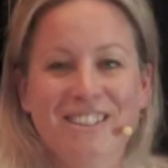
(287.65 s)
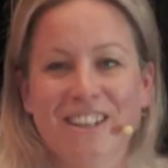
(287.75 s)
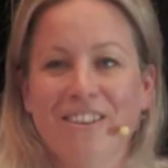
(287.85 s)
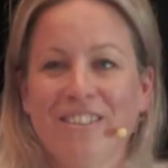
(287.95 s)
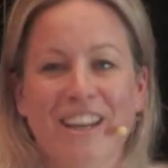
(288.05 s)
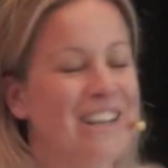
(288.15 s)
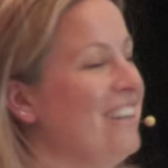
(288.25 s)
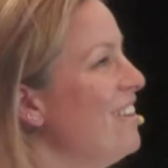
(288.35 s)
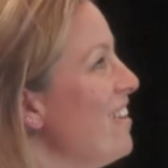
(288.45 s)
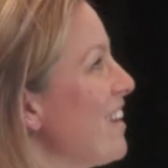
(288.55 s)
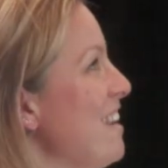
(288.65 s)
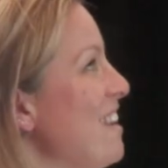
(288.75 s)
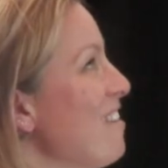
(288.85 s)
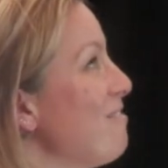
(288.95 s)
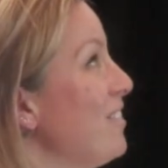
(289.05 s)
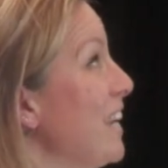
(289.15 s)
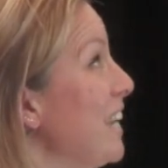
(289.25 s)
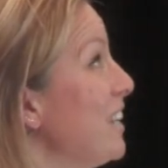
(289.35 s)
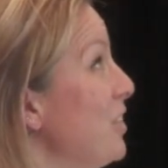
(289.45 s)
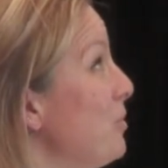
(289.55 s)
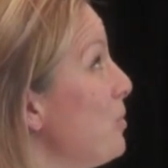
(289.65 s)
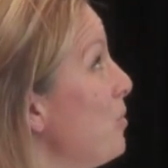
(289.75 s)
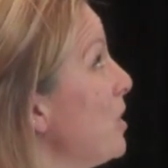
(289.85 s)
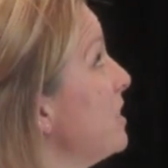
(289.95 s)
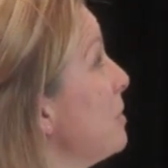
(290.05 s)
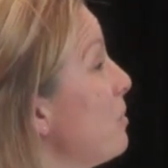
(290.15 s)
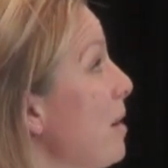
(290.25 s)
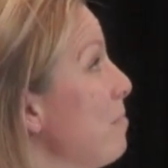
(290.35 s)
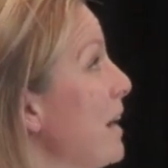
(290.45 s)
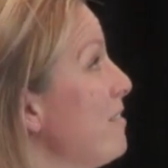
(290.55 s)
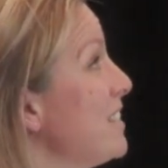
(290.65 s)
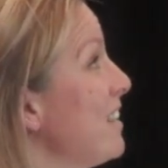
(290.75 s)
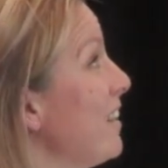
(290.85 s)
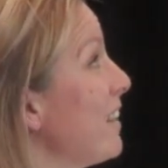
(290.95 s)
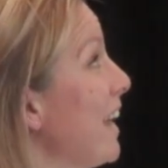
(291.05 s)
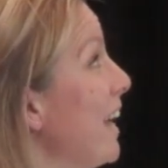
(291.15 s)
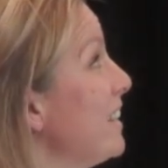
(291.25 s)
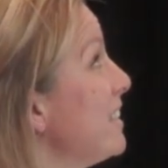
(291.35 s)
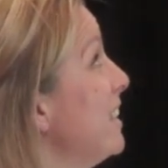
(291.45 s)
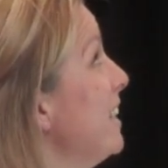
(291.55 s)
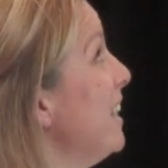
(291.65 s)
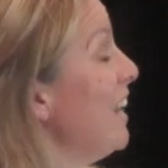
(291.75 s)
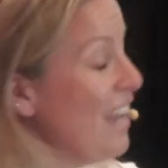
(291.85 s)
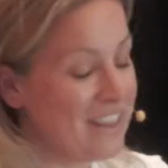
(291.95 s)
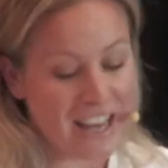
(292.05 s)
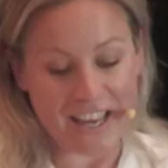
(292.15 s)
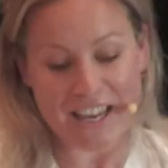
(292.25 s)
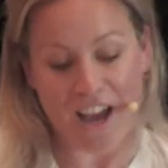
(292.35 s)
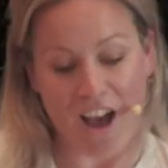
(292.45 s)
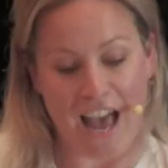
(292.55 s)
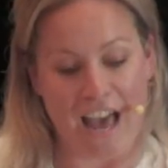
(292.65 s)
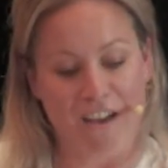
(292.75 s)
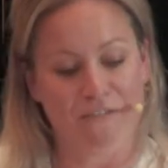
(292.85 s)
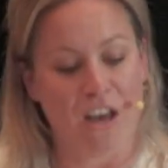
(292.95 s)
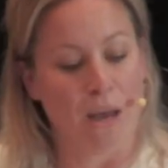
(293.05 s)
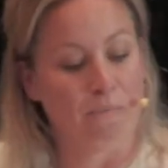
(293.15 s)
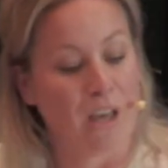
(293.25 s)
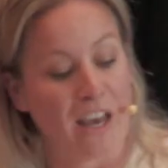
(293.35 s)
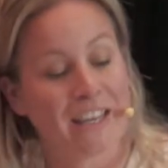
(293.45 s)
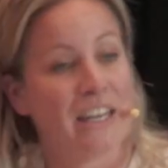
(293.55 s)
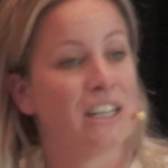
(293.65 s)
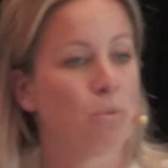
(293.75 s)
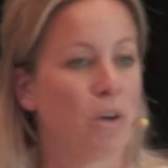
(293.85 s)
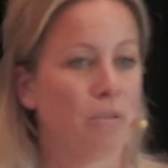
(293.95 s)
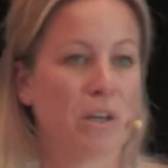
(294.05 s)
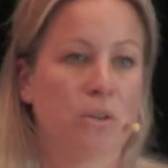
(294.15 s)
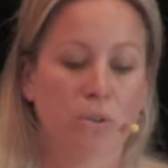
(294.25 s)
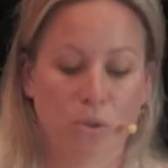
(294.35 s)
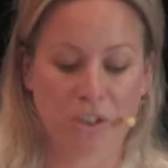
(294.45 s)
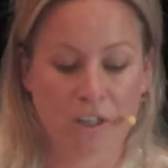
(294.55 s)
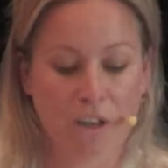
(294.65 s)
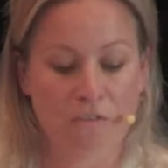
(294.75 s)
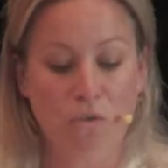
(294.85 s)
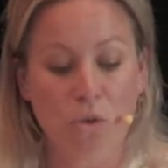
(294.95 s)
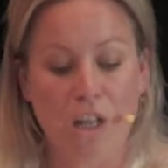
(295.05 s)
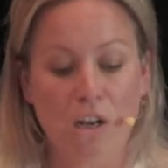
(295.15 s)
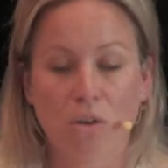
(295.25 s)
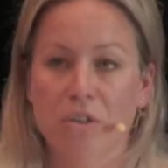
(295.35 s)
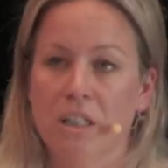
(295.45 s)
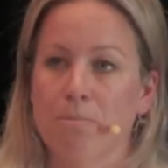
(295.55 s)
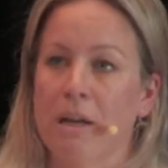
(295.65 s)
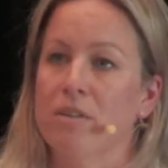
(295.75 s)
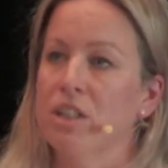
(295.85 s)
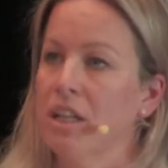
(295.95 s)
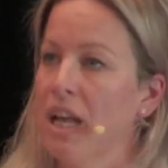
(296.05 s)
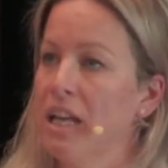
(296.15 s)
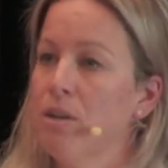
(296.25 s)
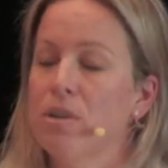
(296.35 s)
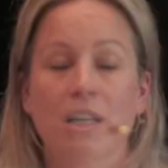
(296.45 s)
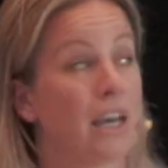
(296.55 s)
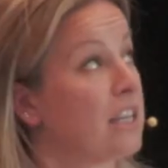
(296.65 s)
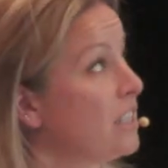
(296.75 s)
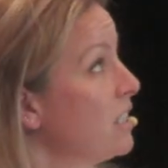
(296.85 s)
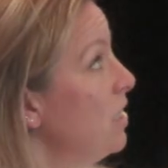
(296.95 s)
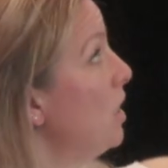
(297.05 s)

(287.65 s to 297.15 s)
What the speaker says: Don't they look lovely? You would want some grandparents like that. They have a Guinness World Record for the longest marriage. Can anyone guess